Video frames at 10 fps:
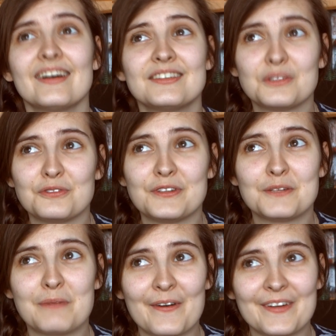still think
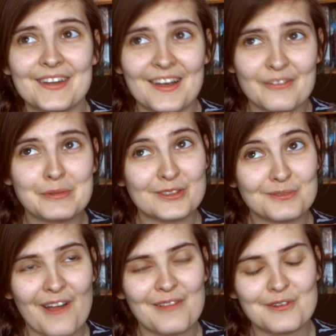about and have a big
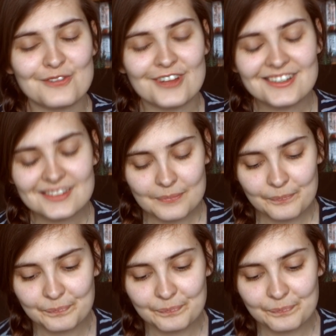smile on my face.